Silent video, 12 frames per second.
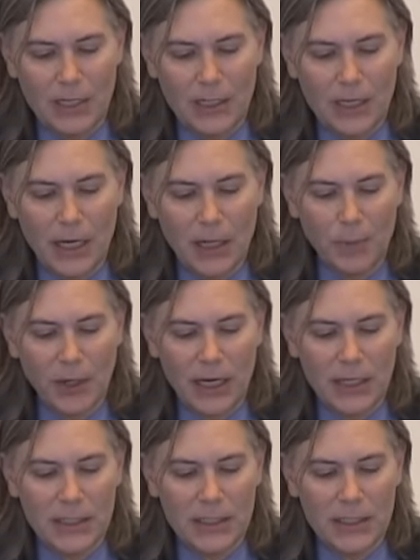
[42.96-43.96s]
take
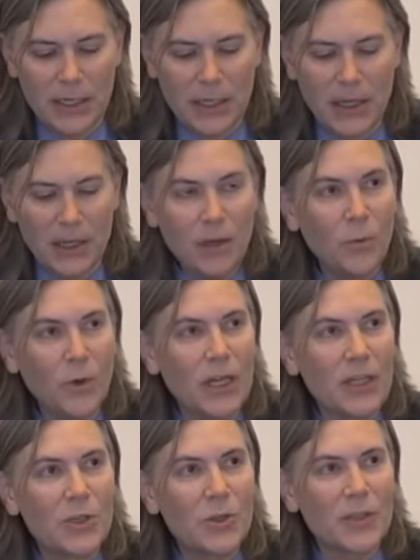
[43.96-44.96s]
place. We
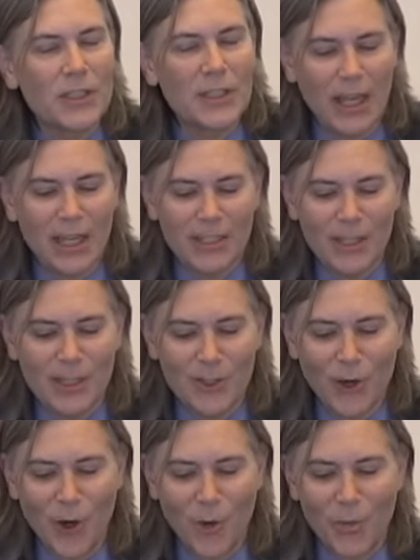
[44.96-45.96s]
need to assess the
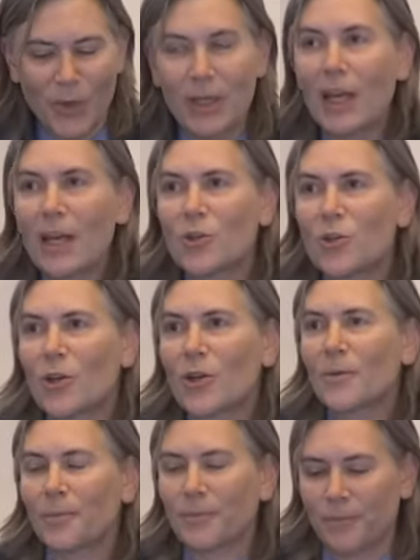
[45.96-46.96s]
scope and
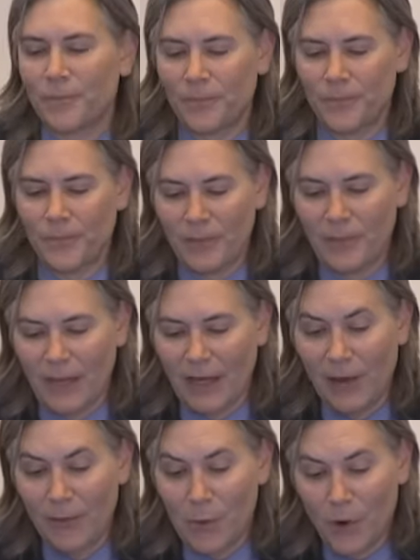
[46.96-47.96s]
nature
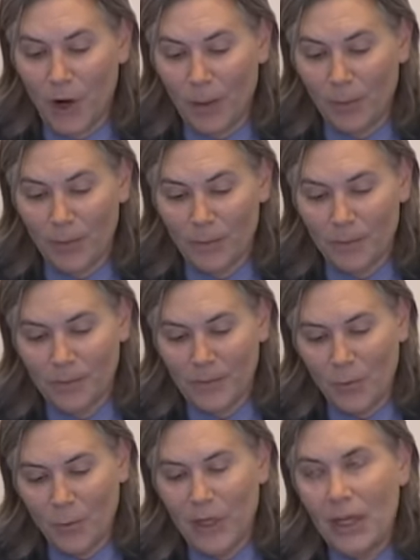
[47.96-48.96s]
of the problem.
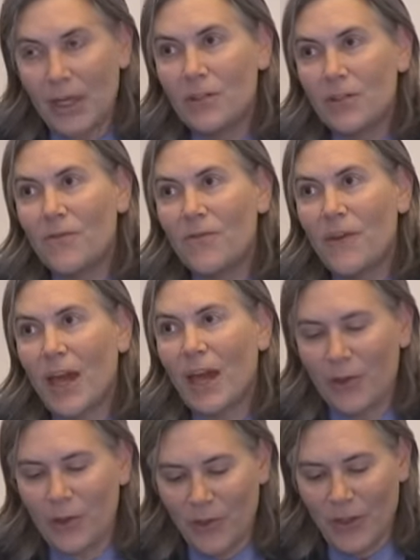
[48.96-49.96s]
We need to
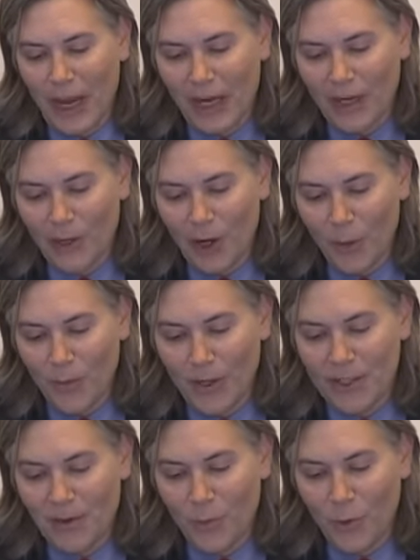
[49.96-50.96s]
value the
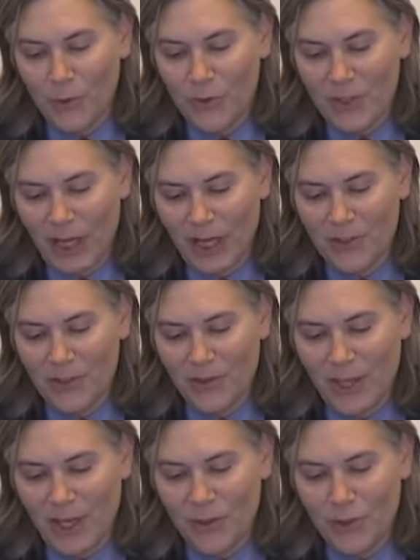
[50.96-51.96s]
economics of both sides of
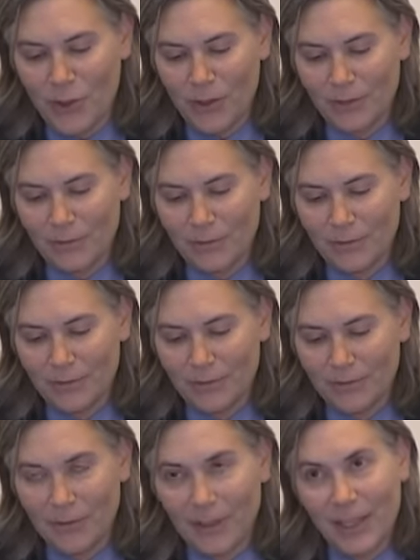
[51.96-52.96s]
the issue.
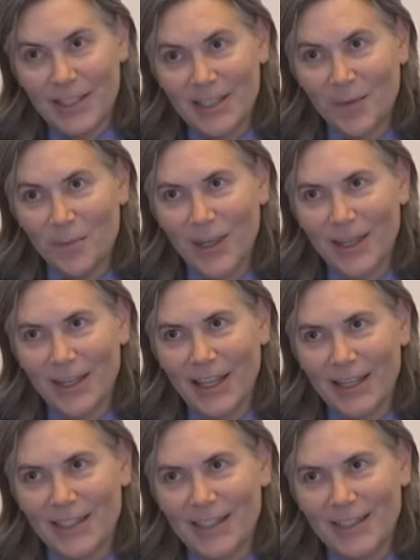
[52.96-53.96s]
That's something
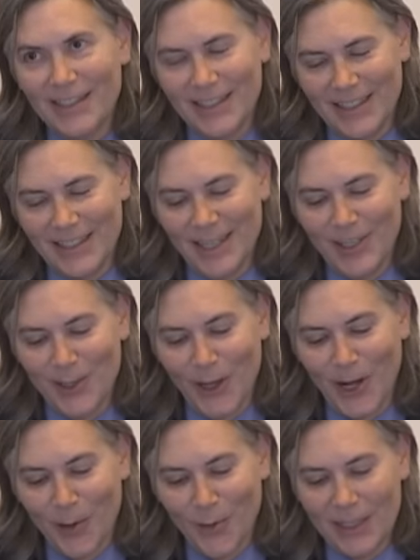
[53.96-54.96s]
that is
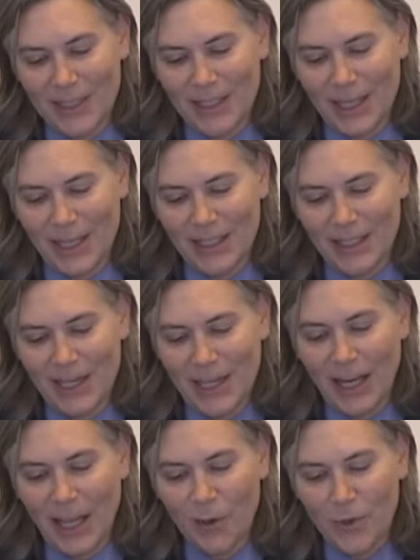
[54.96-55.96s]
not always done.
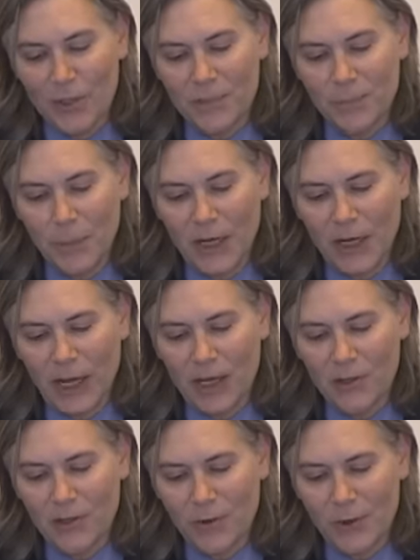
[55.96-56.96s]
In other words,
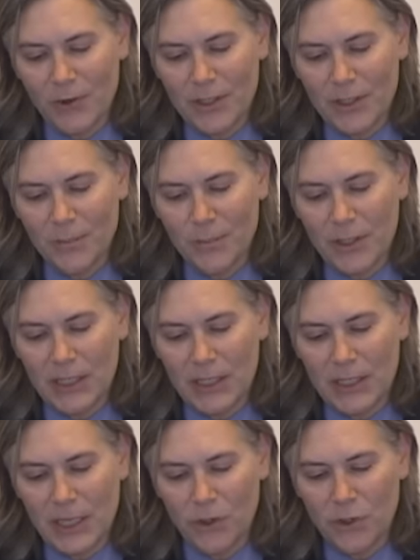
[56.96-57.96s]
mitigation versus
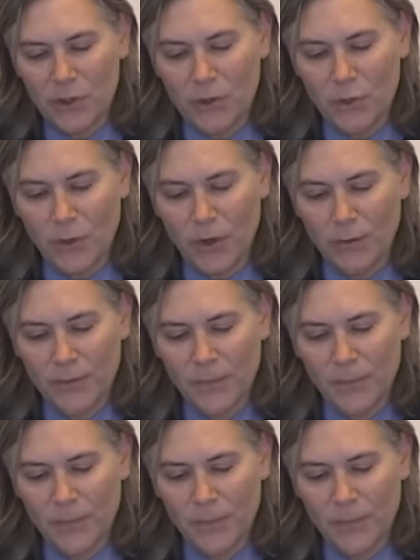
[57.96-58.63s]
business as usual.